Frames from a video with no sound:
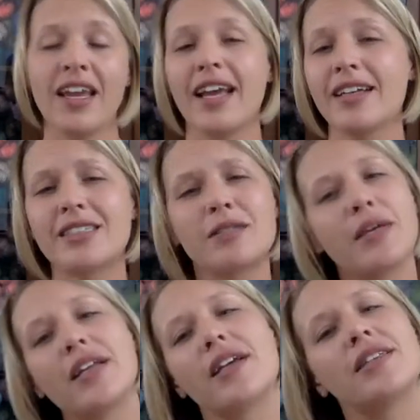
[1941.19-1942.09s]
because they're
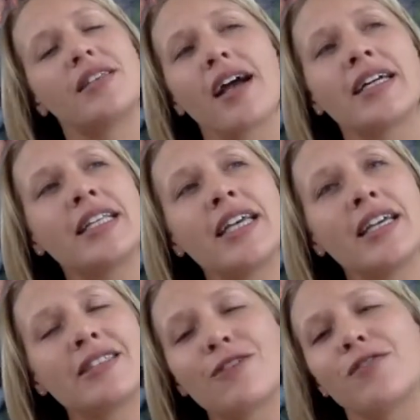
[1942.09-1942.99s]
made exactly
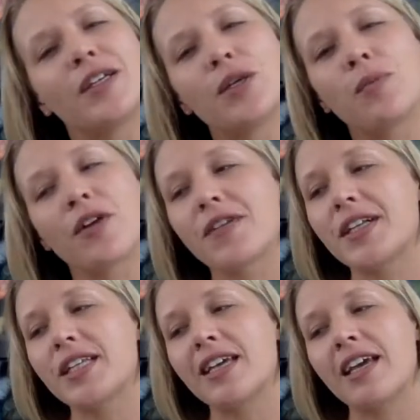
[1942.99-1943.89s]
to fit you
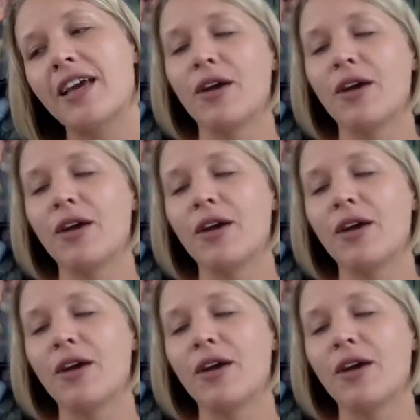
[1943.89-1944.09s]
perfectly